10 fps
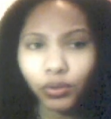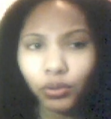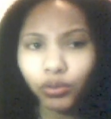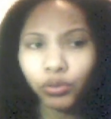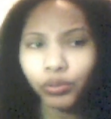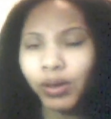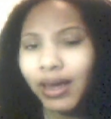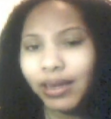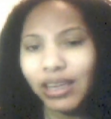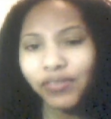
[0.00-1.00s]
who
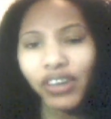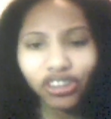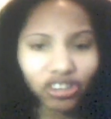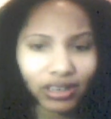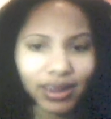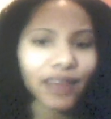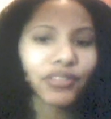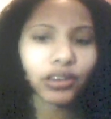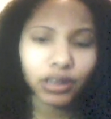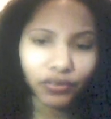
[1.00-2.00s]
eventually,
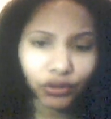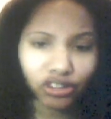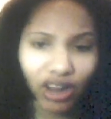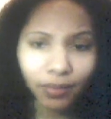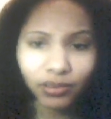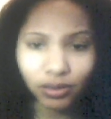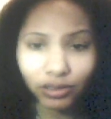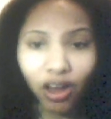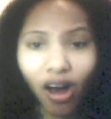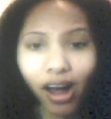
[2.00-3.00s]
after looking for a job
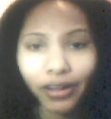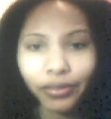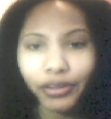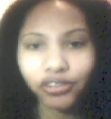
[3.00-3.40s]
so long,